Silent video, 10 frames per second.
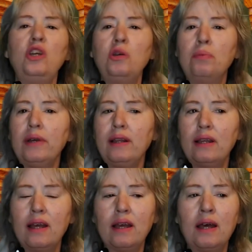You
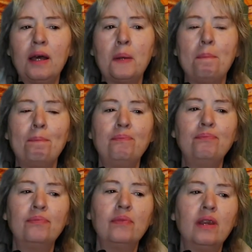bring the, um,
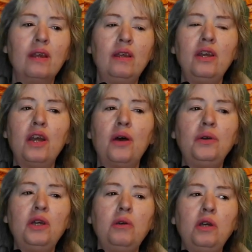you know
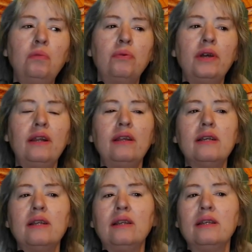you you bring
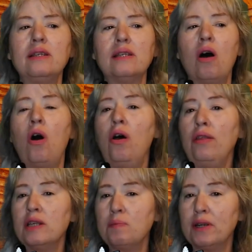the this
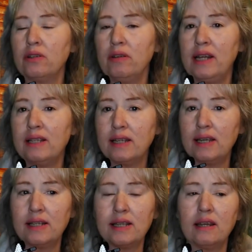all the special needs
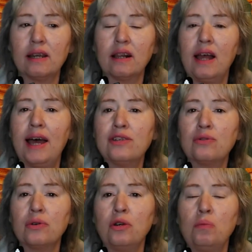kids into the
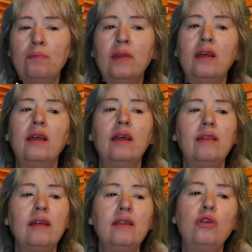classroom
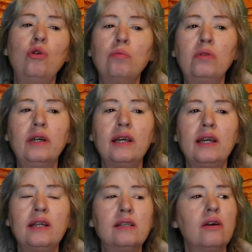then the normal
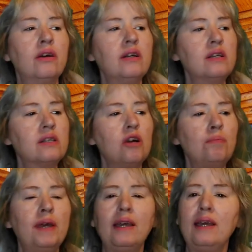kids are going to
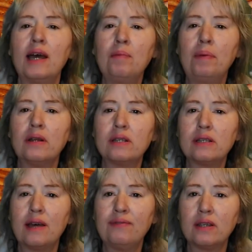start picking up on
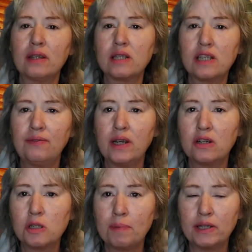stuff that the
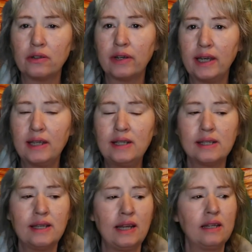severe special
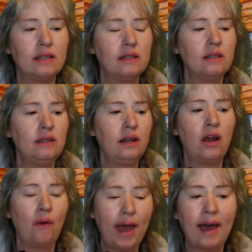kids need you
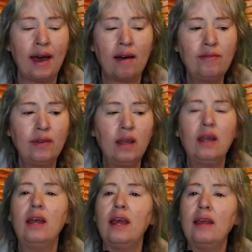know have
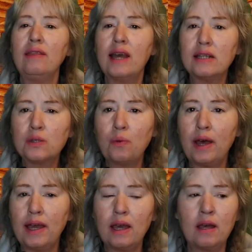and that's
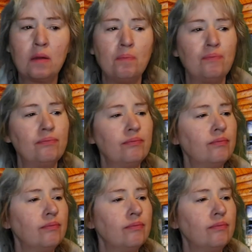why um